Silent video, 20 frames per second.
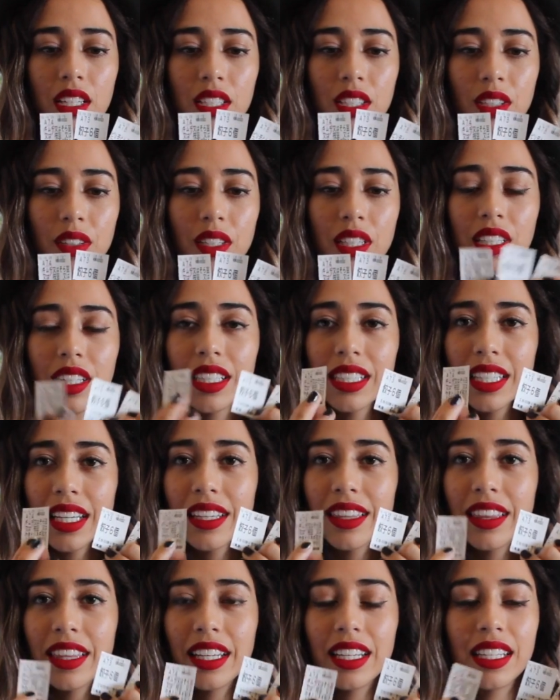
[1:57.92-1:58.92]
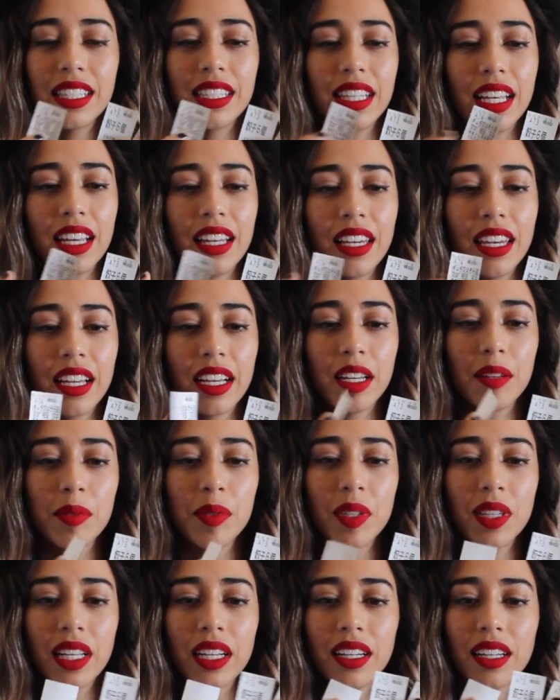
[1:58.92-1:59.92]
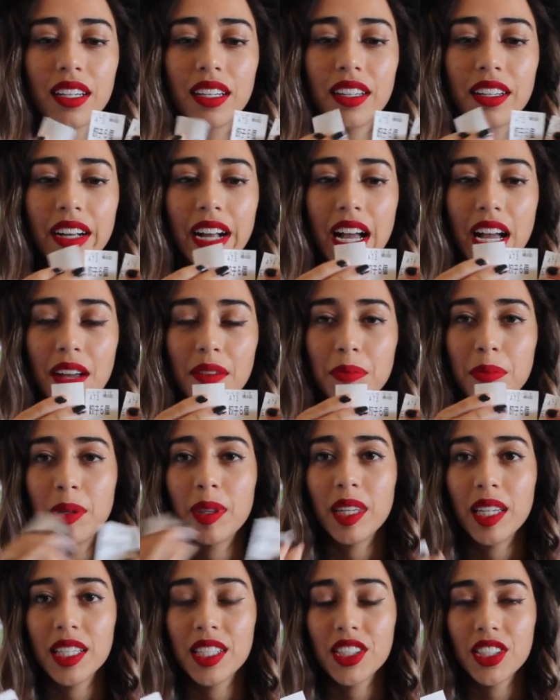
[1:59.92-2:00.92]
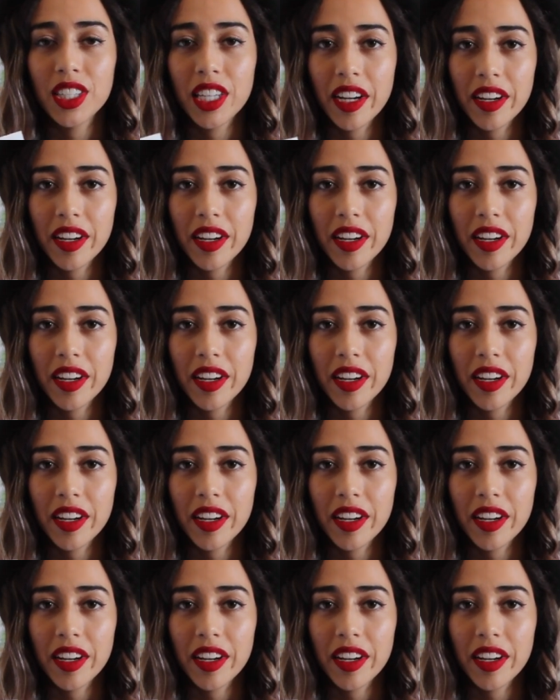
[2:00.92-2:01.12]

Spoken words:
So it looks like this, and it comes with like another half, but they just